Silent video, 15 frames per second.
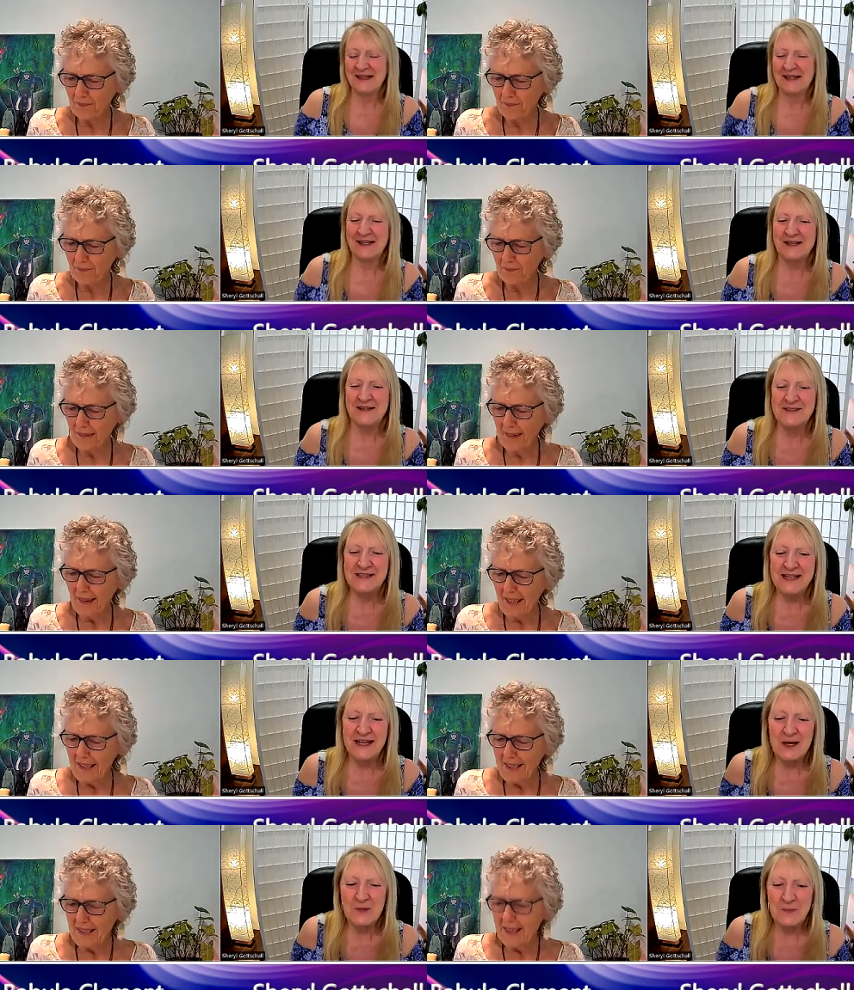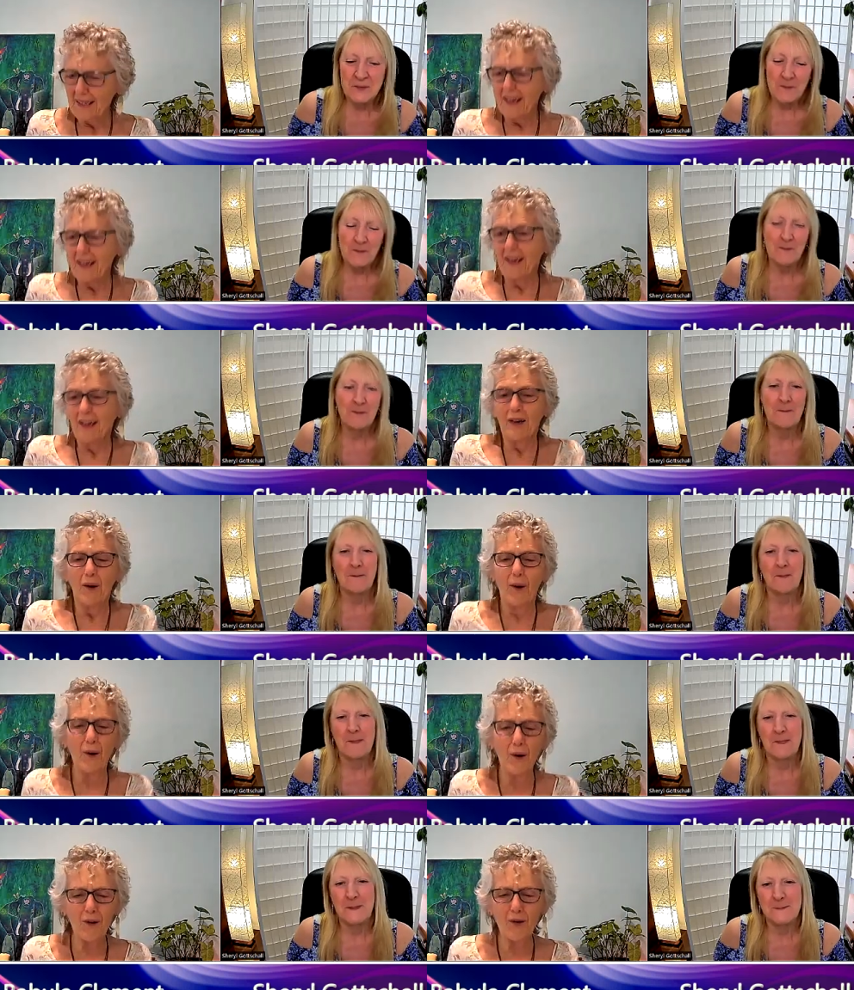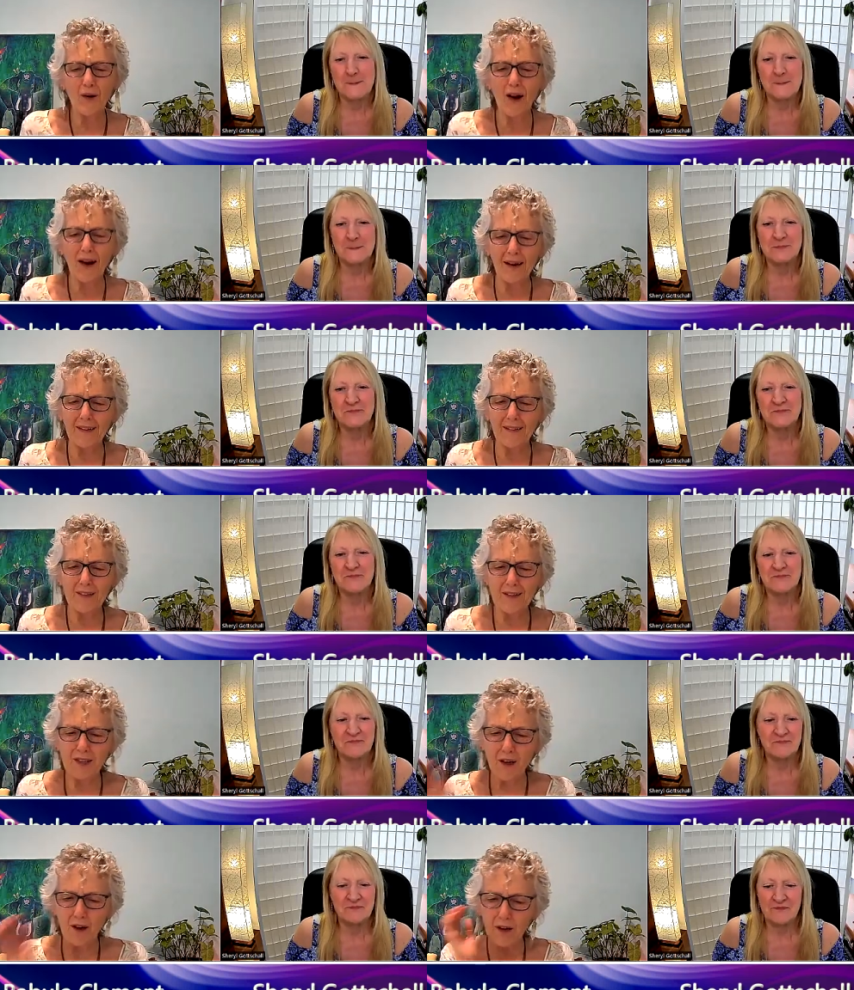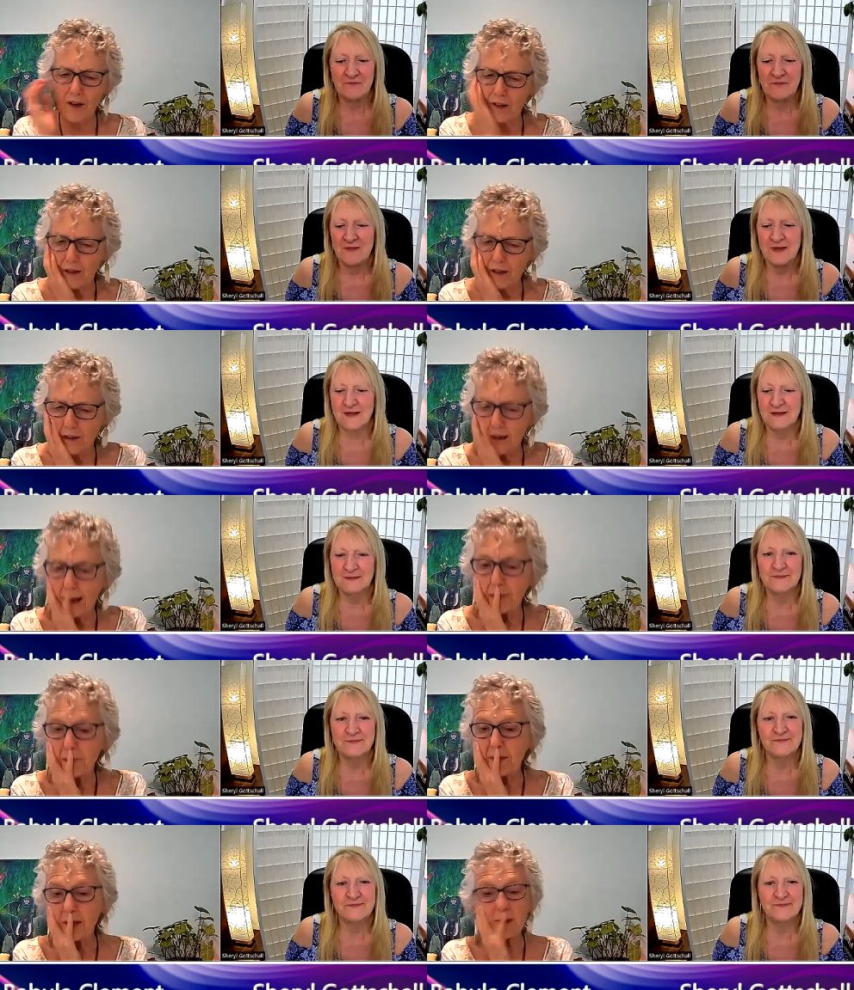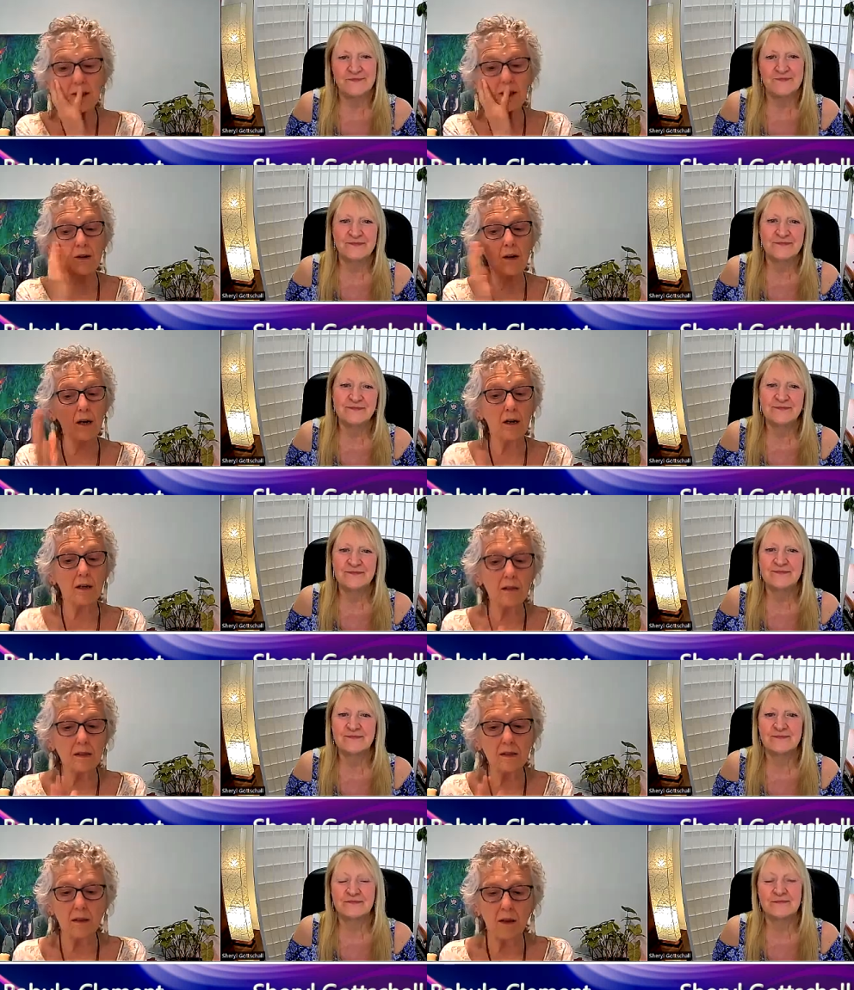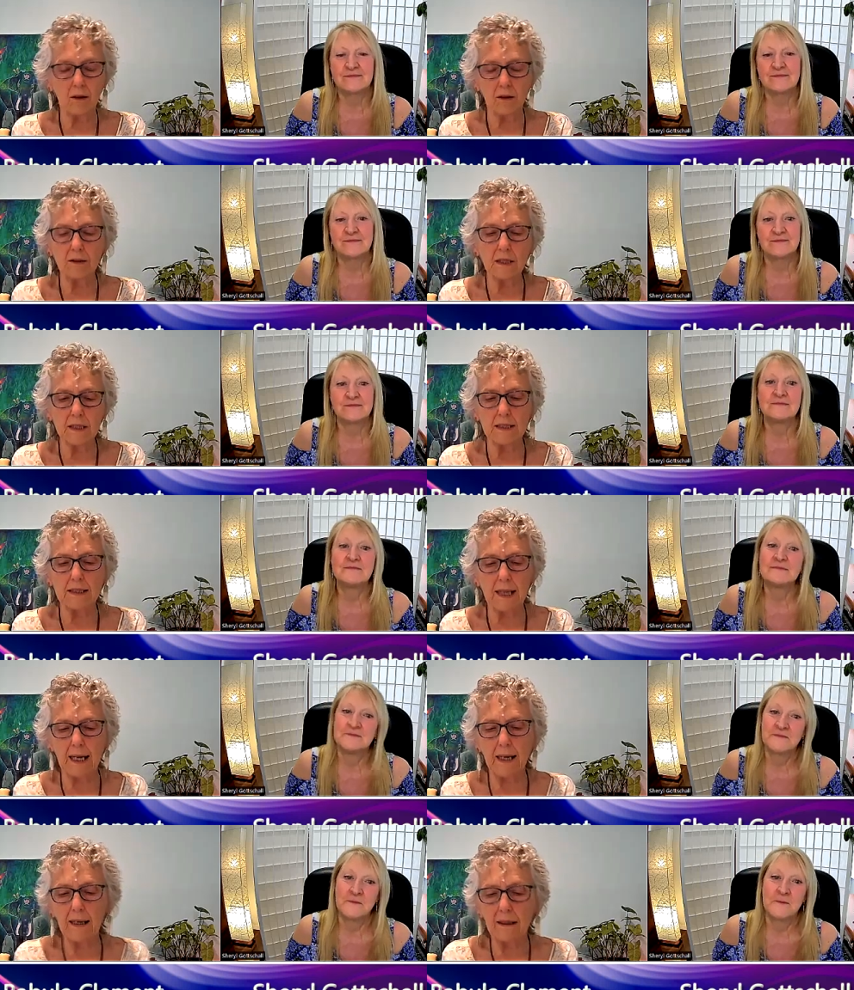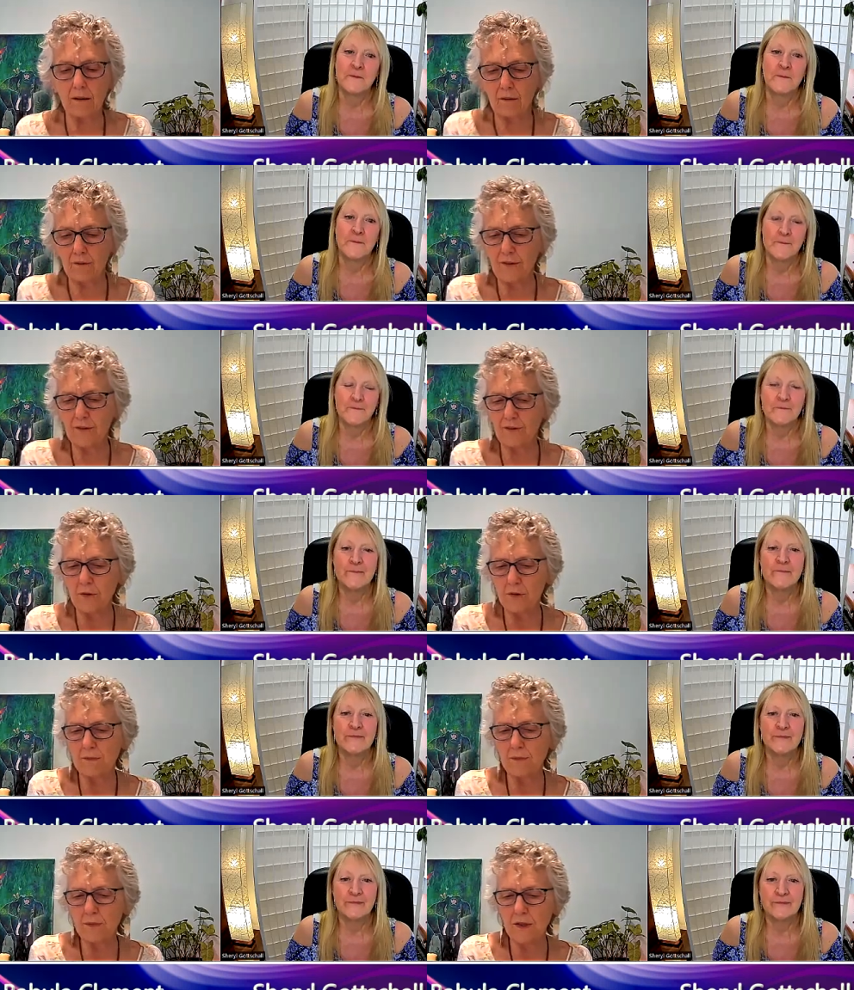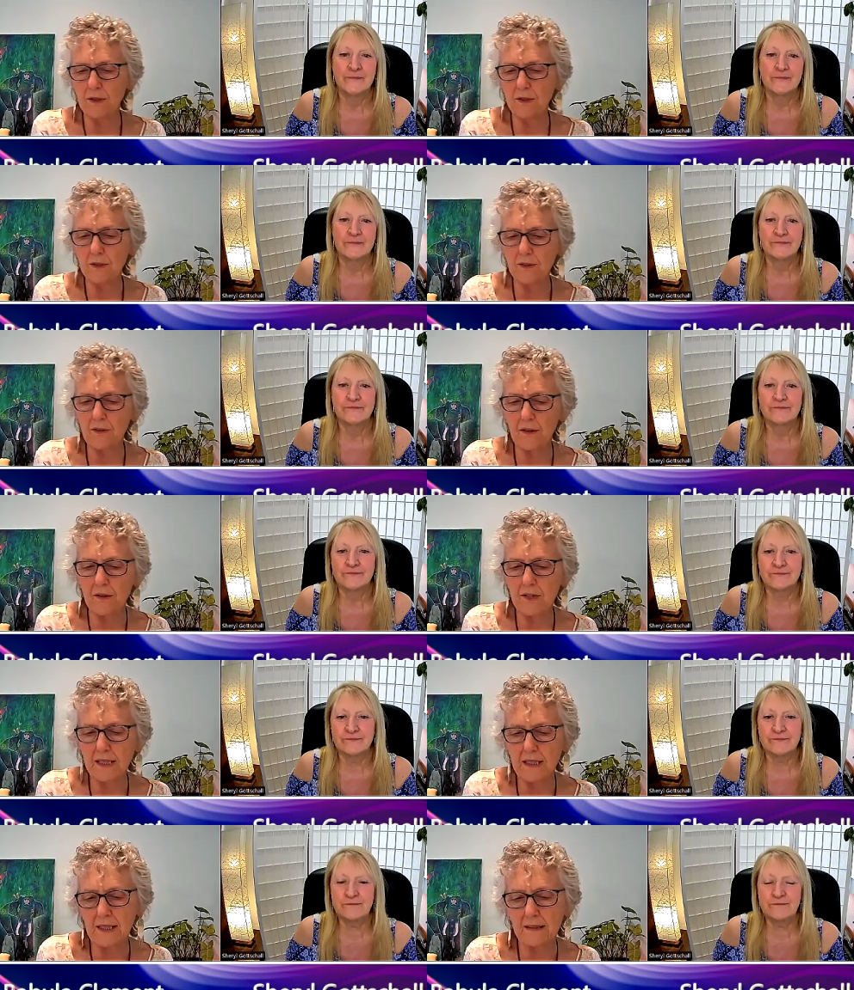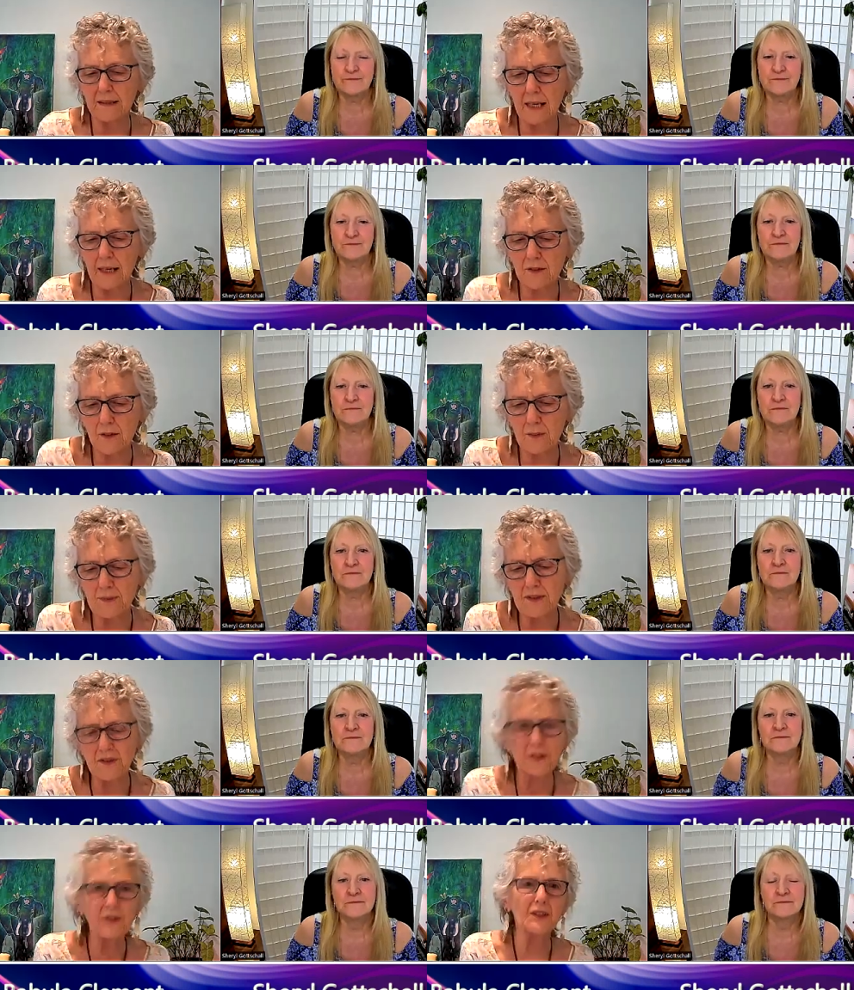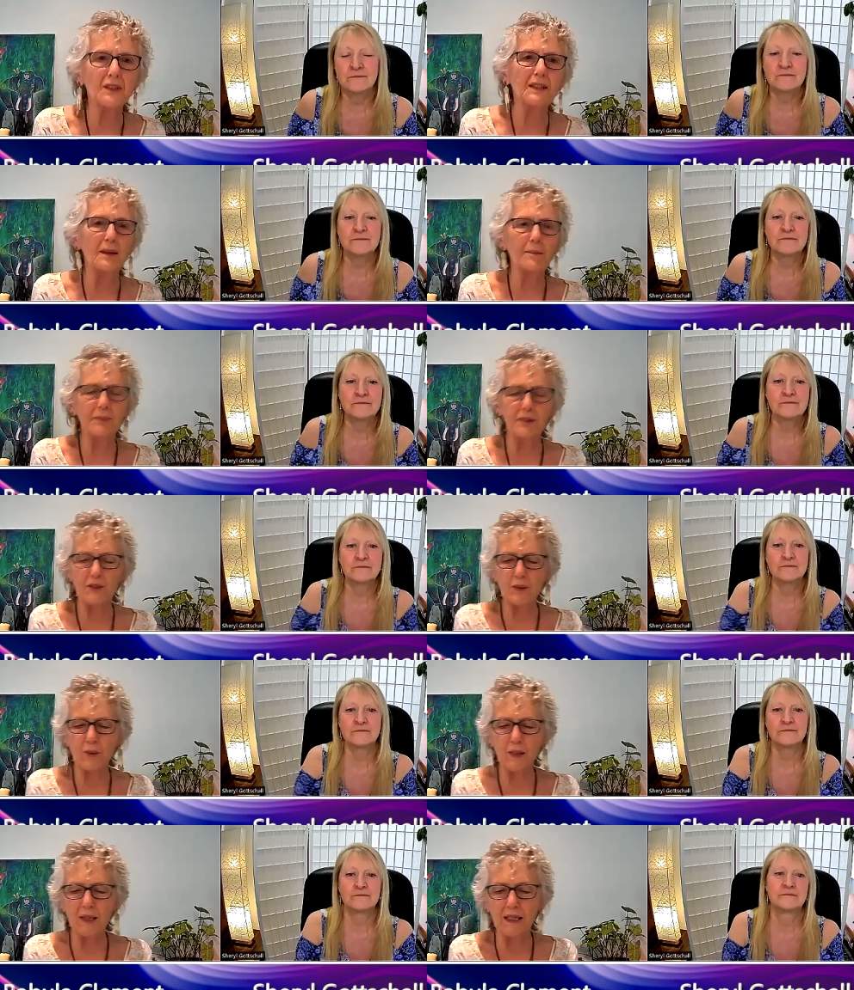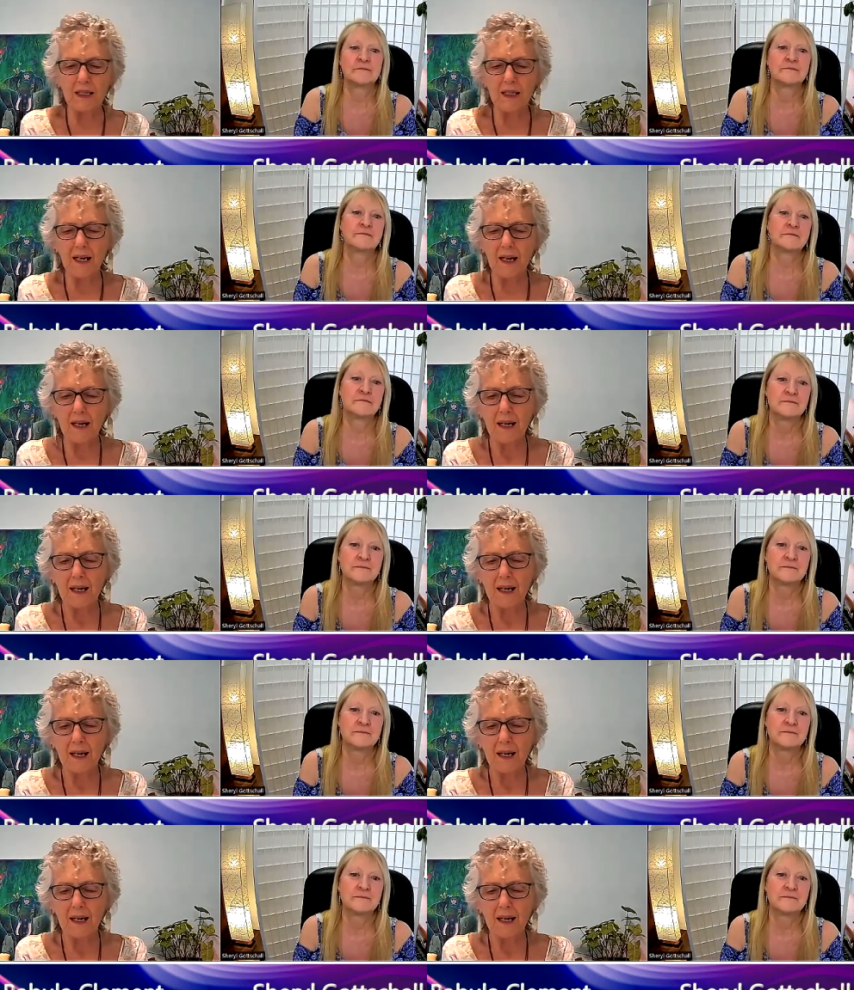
Speaker 1: oh dear. All right. So, um, so on on the day of the full moon, there is an exact opposition then between